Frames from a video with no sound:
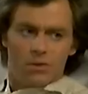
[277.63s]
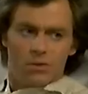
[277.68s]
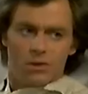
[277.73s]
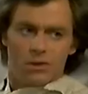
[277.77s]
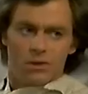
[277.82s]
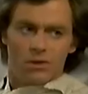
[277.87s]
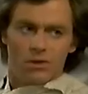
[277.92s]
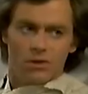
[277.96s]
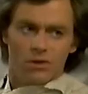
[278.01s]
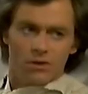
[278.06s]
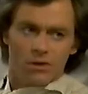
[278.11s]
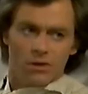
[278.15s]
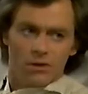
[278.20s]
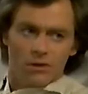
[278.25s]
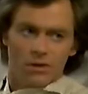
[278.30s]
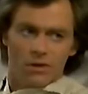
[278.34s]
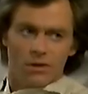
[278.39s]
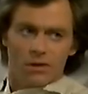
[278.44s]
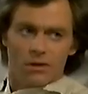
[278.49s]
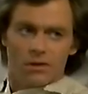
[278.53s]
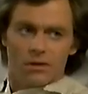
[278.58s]
when
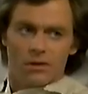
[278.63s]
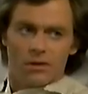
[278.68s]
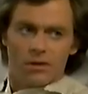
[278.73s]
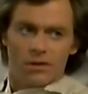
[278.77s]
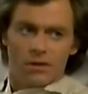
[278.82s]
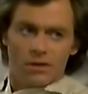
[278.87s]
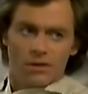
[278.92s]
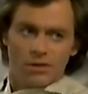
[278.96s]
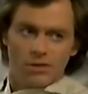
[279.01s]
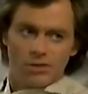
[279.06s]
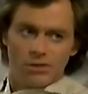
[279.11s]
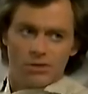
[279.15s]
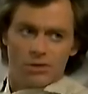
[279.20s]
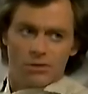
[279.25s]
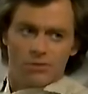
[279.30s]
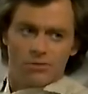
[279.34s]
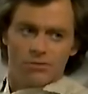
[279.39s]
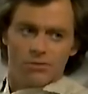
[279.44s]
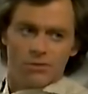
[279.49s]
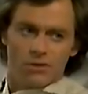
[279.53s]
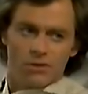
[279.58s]
Laura uh,
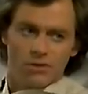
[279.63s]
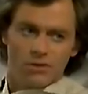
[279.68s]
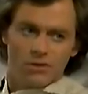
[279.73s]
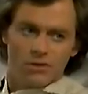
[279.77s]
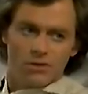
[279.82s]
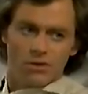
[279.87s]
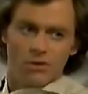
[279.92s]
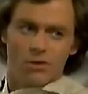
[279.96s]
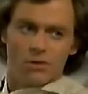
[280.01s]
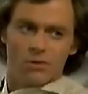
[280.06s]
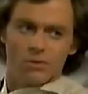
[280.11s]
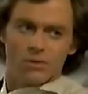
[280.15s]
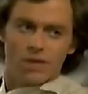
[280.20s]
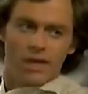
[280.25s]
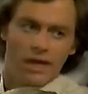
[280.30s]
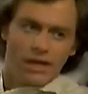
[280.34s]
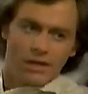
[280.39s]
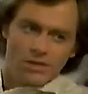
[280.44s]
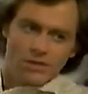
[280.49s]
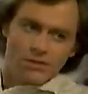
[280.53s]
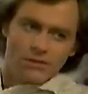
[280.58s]
shot through to New York
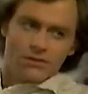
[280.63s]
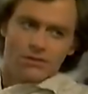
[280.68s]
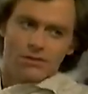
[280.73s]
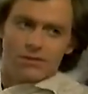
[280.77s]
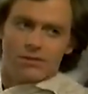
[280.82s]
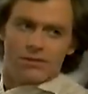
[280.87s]
without you.